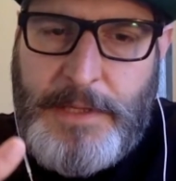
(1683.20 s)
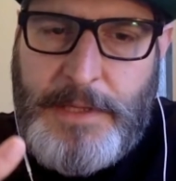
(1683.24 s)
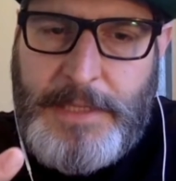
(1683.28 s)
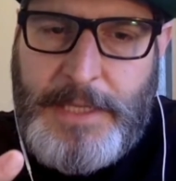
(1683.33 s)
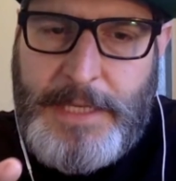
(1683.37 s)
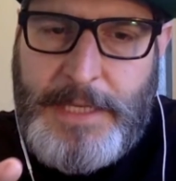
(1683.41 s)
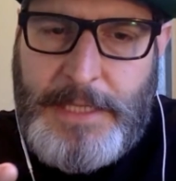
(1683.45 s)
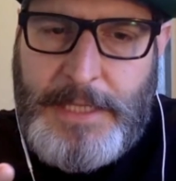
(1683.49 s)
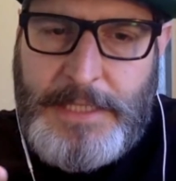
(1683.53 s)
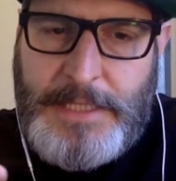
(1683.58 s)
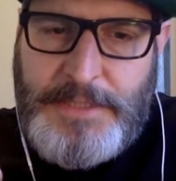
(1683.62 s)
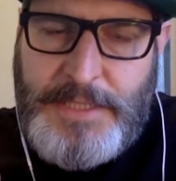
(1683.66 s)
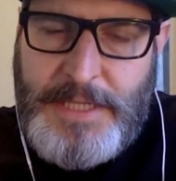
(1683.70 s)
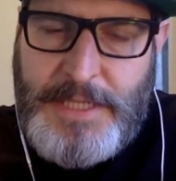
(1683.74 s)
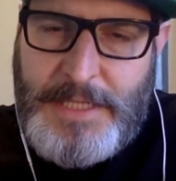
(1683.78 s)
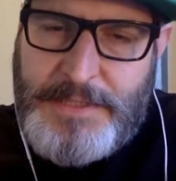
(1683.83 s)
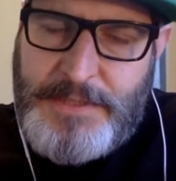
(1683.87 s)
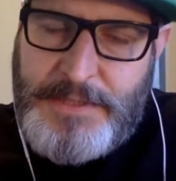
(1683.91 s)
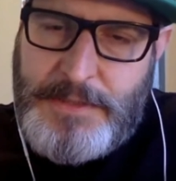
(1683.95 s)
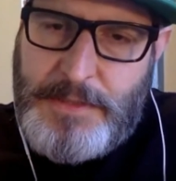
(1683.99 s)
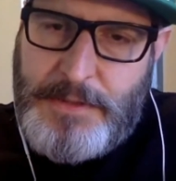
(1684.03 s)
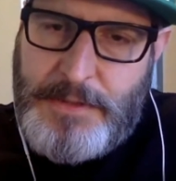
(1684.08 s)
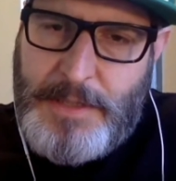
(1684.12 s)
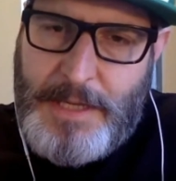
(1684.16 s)

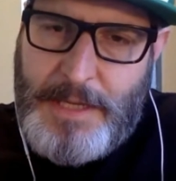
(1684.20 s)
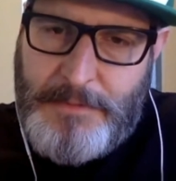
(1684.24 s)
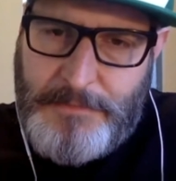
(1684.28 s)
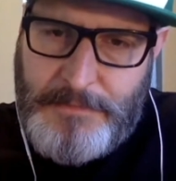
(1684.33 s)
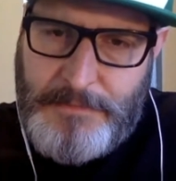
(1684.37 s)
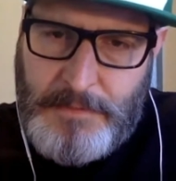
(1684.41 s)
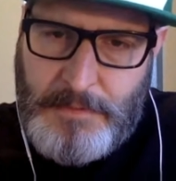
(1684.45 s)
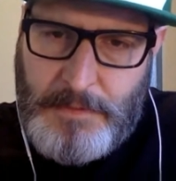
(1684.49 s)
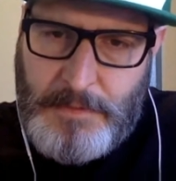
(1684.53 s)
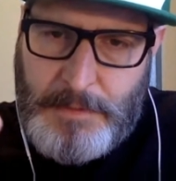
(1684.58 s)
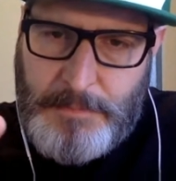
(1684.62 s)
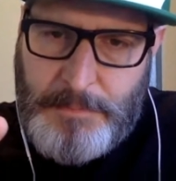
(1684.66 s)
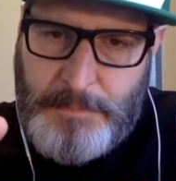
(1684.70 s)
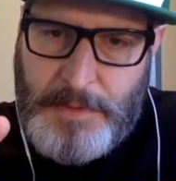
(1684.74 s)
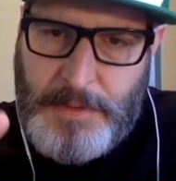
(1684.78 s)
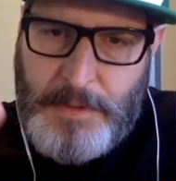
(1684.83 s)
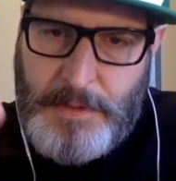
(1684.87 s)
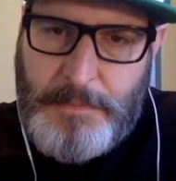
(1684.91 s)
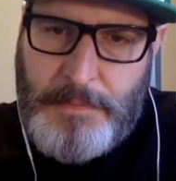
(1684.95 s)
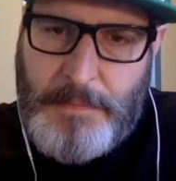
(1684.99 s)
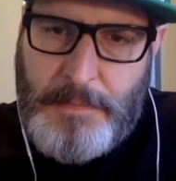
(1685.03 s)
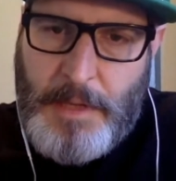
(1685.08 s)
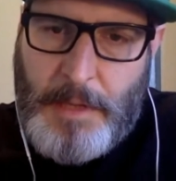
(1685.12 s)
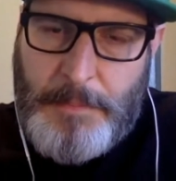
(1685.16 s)
NHS do you have? Like,
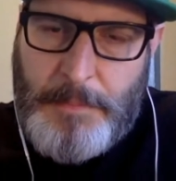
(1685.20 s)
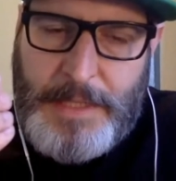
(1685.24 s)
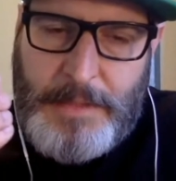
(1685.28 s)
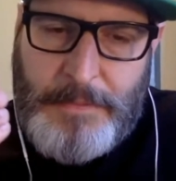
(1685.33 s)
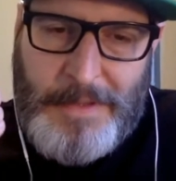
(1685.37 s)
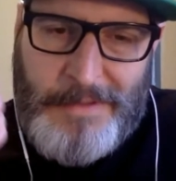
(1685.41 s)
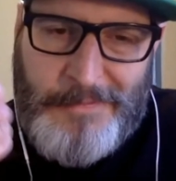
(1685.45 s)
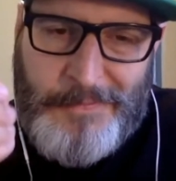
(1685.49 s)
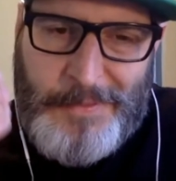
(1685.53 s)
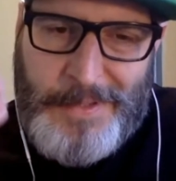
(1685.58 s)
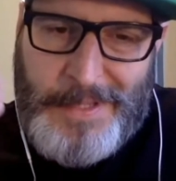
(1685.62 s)
but I mean,